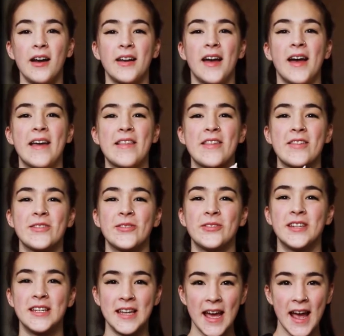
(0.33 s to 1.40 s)
Alright guys,
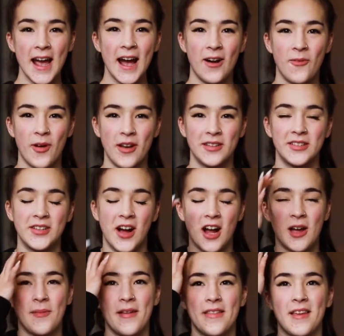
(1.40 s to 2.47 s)
so today I wanted to
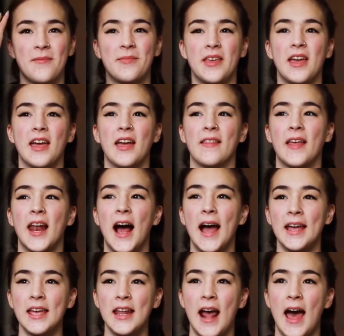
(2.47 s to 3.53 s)
talk about something that
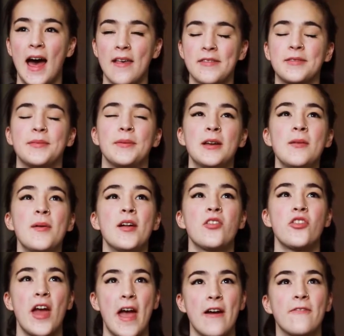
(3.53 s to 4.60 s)
I get asked pretty
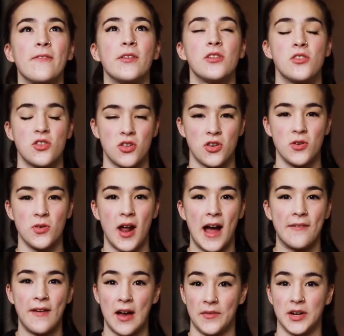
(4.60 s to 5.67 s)
much every shoot
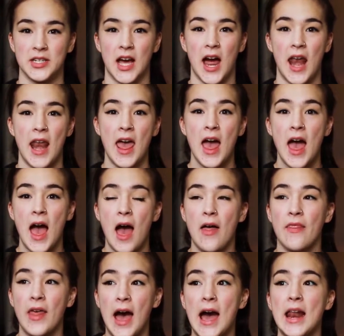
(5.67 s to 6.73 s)
I've ever done,
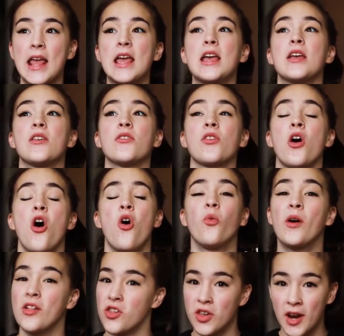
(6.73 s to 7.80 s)
and that is,
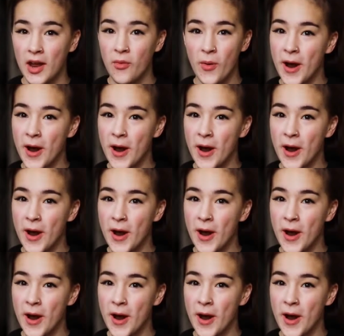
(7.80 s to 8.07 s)
what should I